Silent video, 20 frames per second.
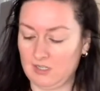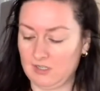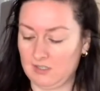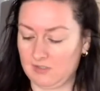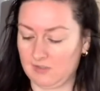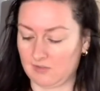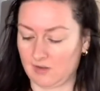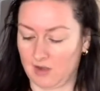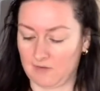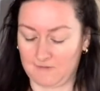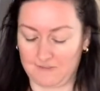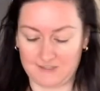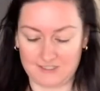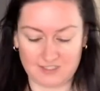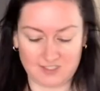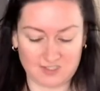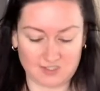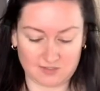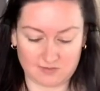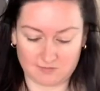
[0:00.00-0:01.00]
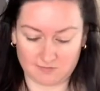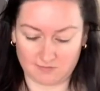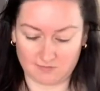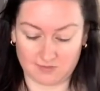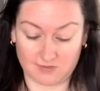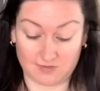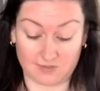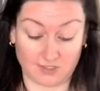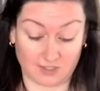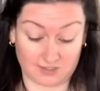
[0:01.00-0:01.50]
So everything is
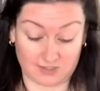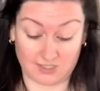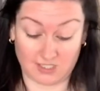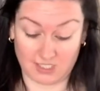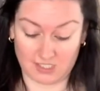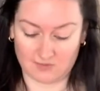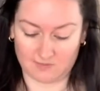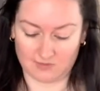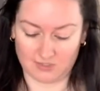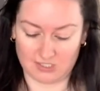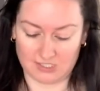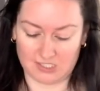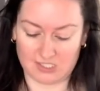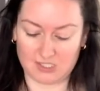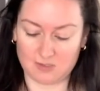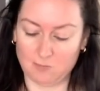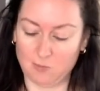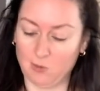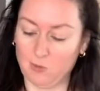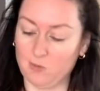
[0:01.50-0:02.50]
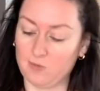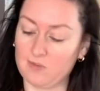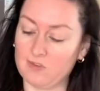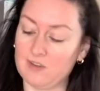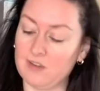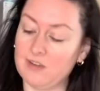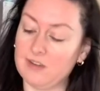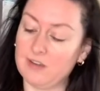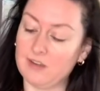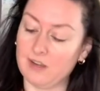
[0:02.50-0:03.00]
successfully smoothed
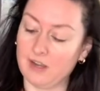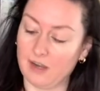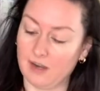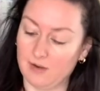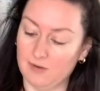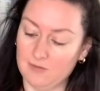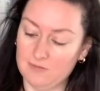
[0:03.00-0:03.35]
down.